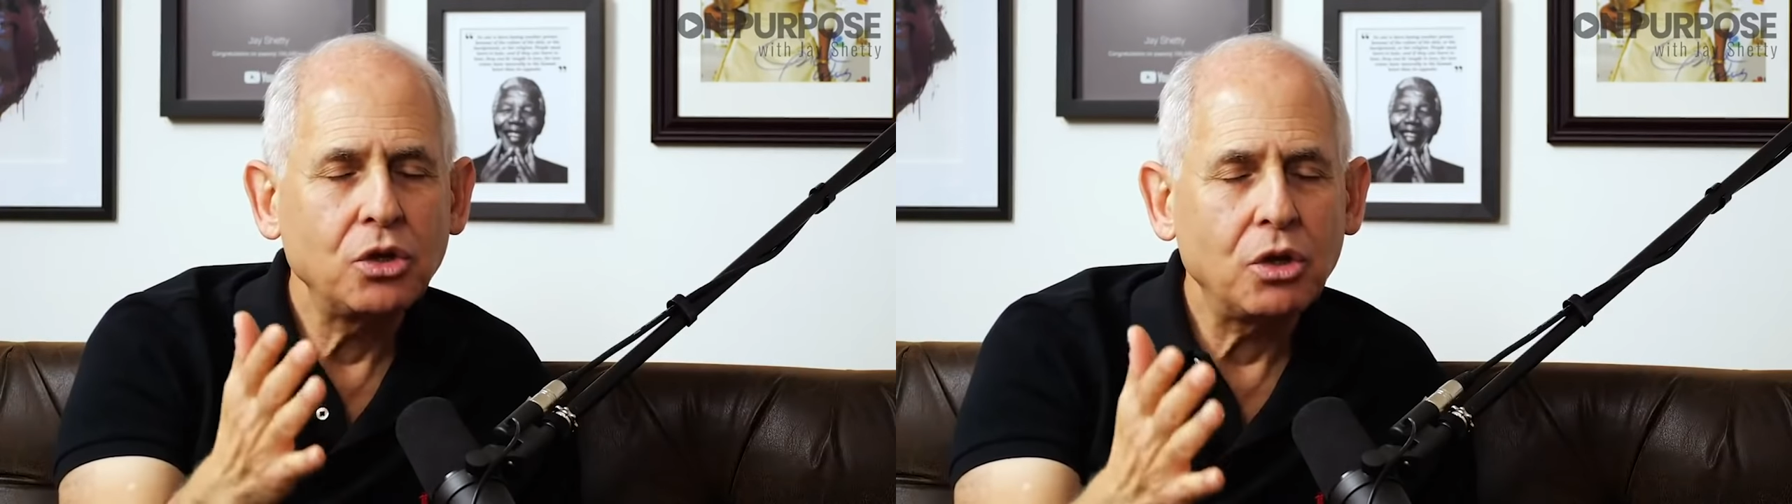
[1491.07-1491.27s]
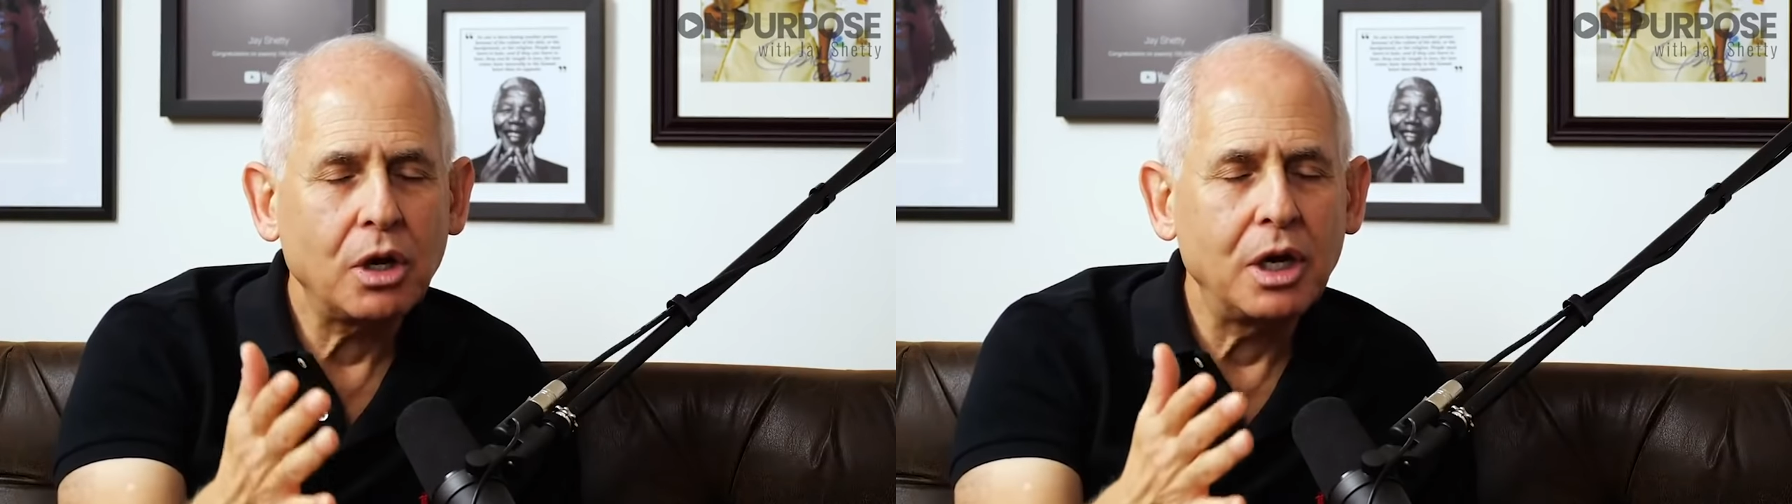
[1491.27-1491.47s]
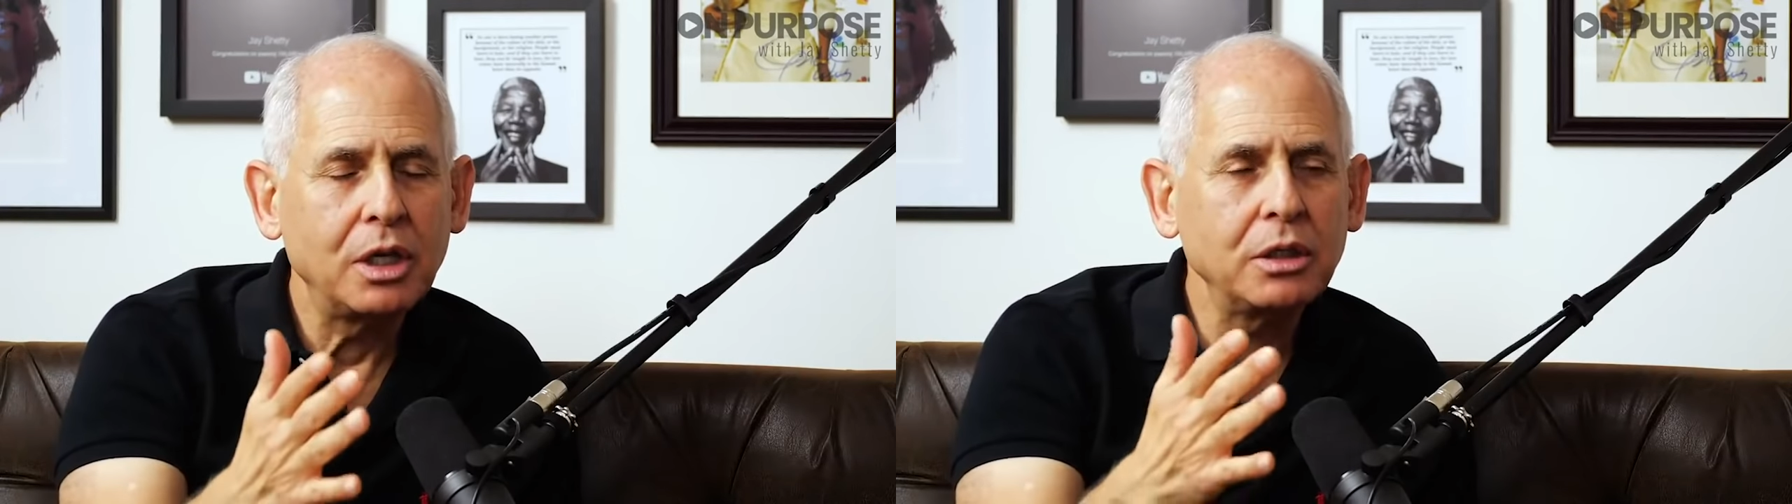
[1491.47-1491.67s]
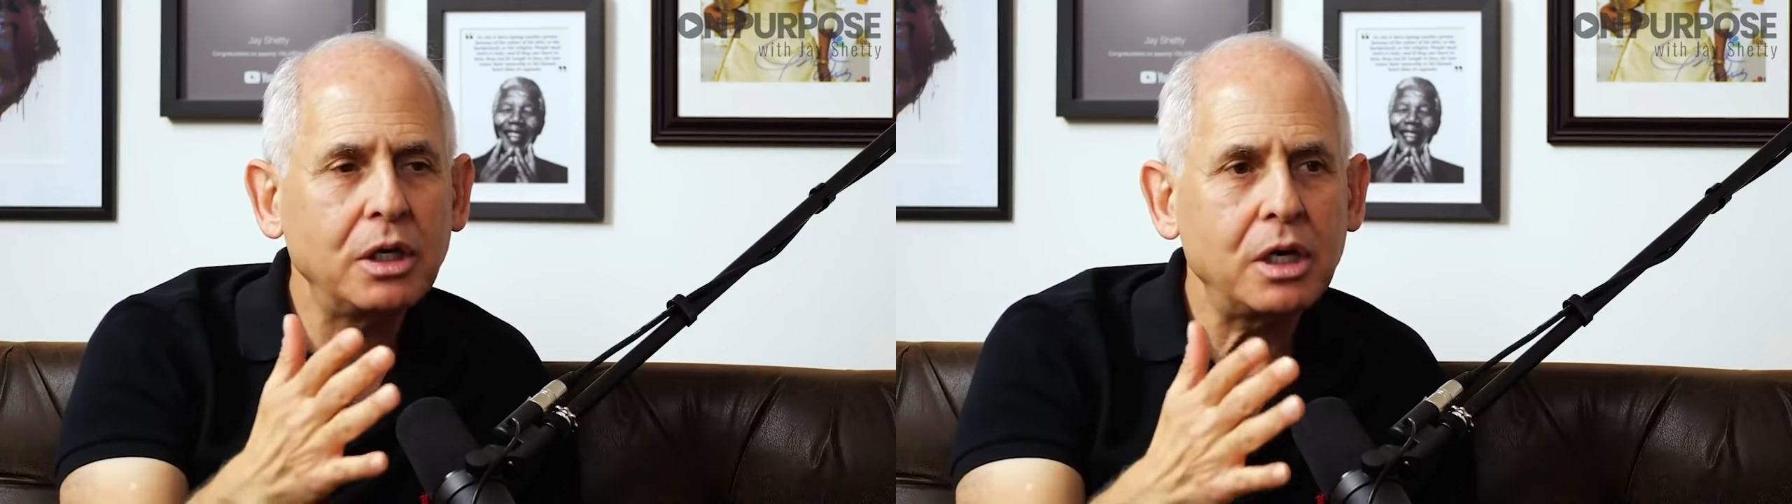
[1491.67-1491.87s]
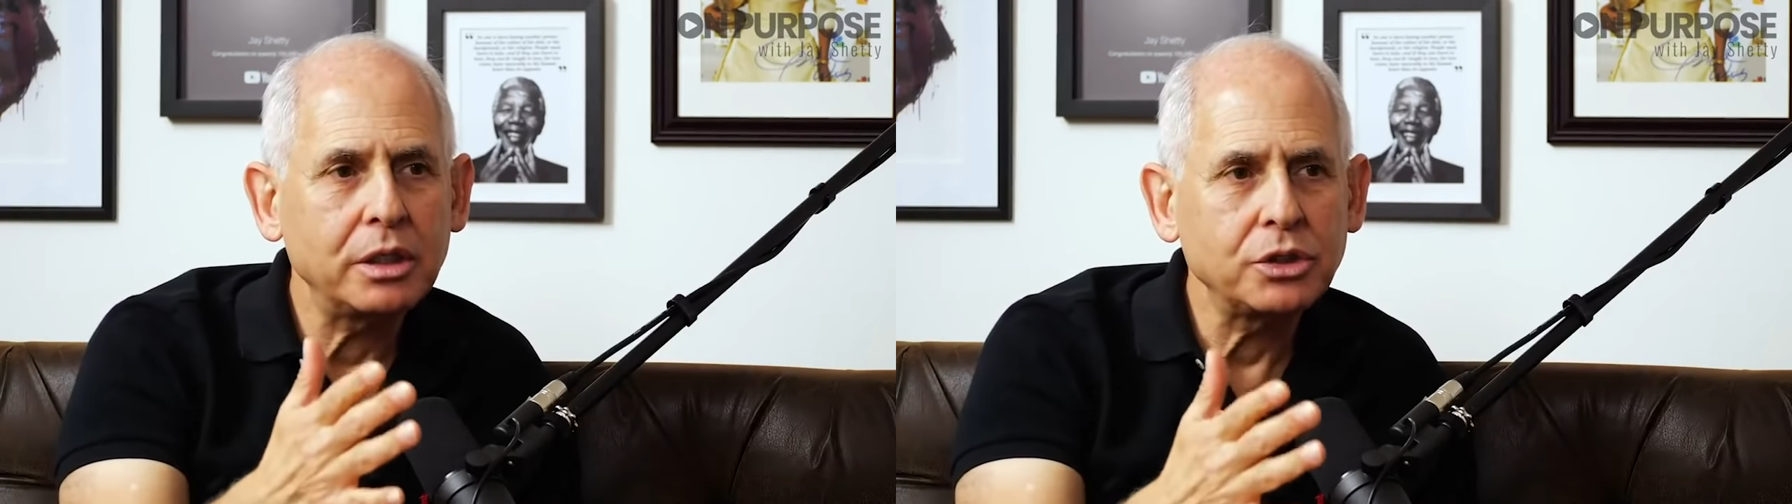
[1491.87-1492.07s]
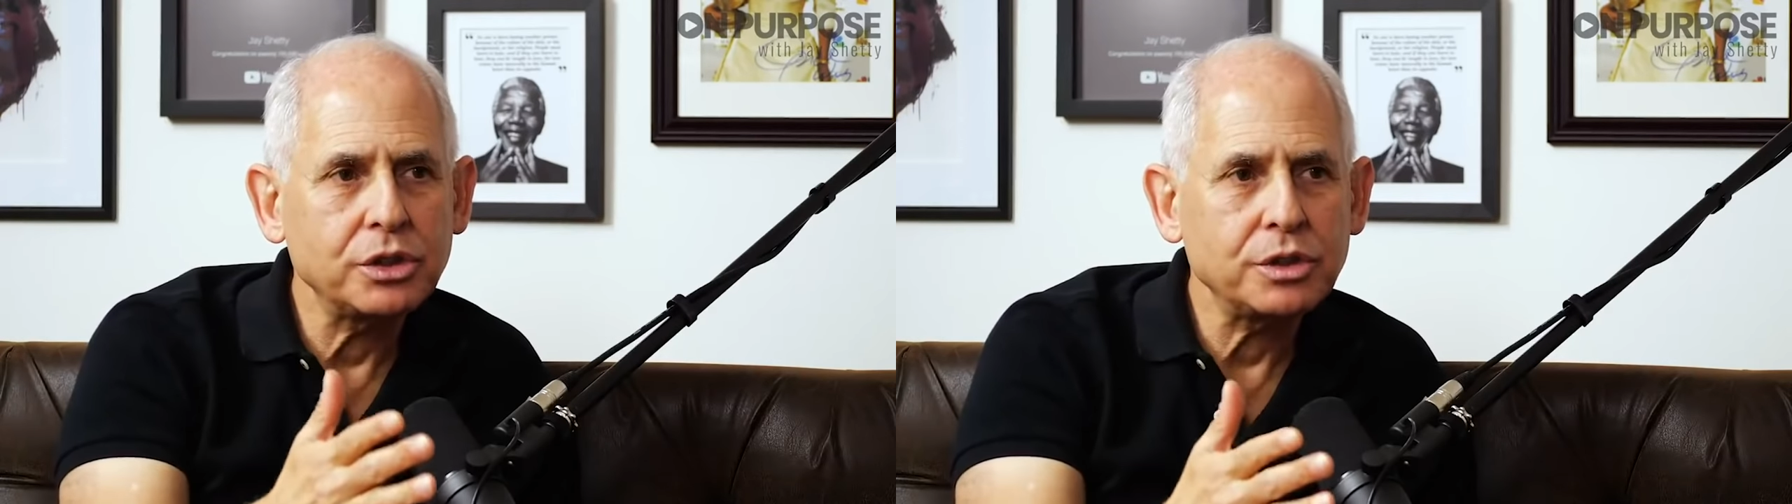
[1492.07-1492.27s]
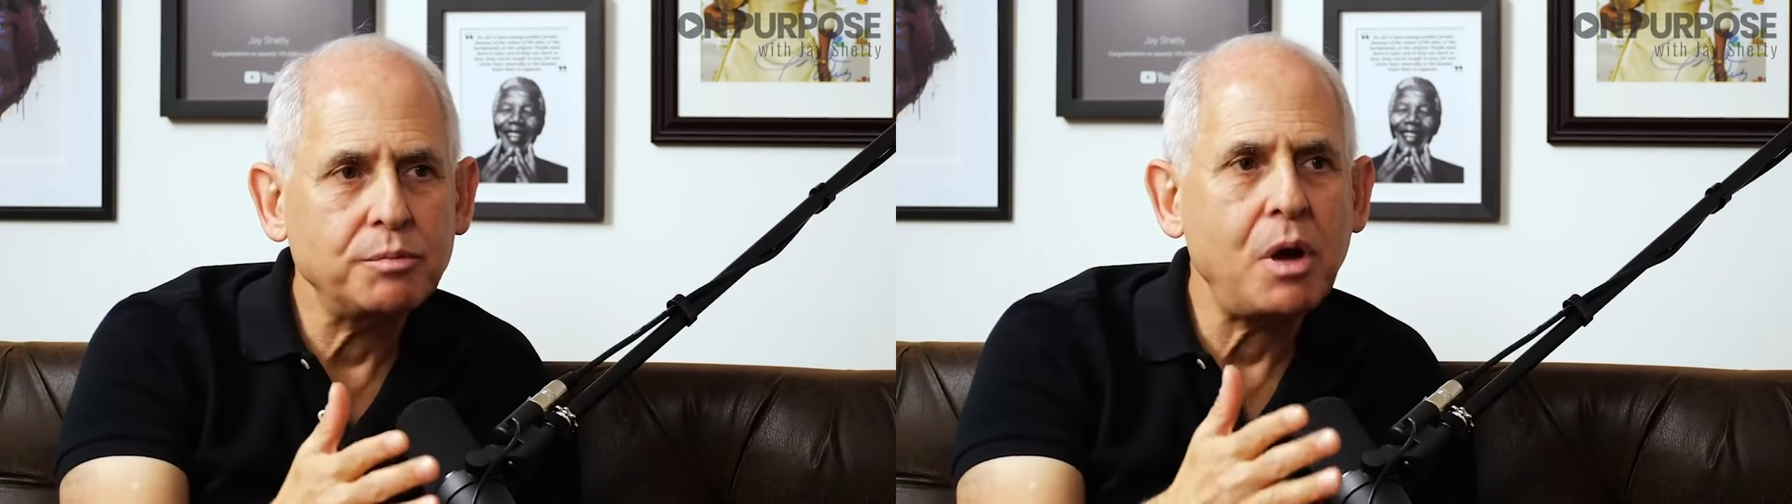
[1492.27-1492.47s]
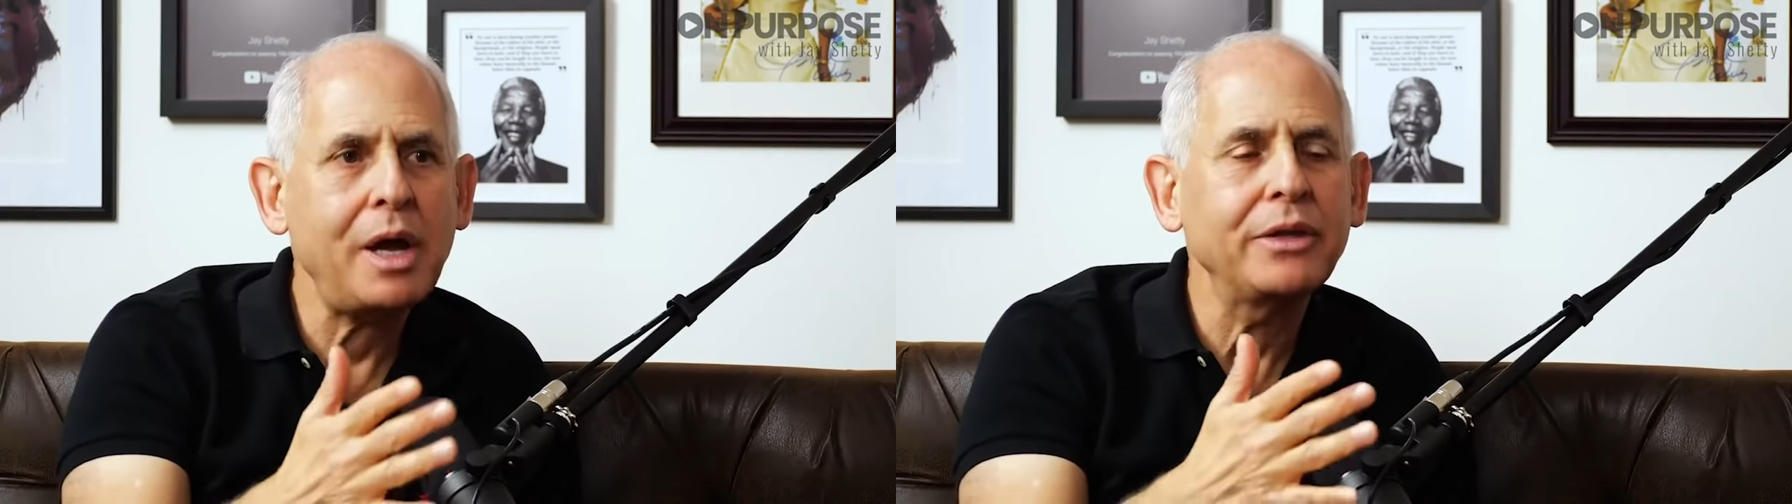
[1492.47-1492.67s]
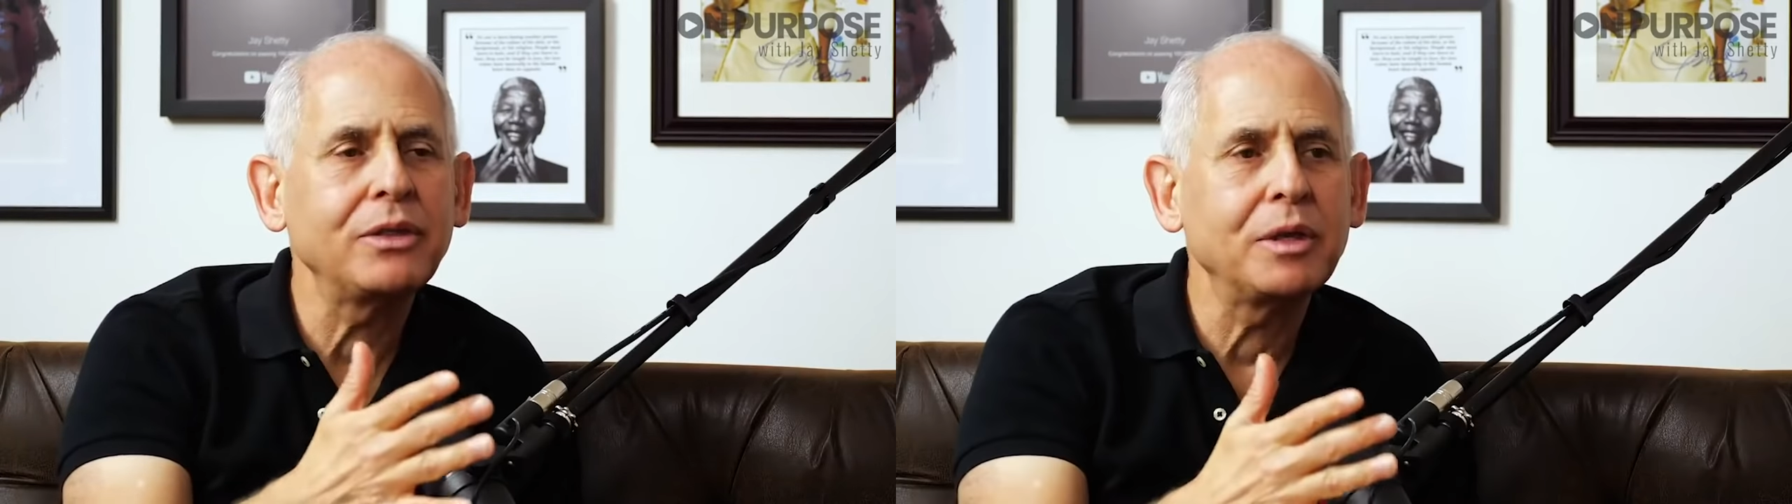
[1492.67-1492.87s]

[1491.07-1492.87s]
your unconscious mind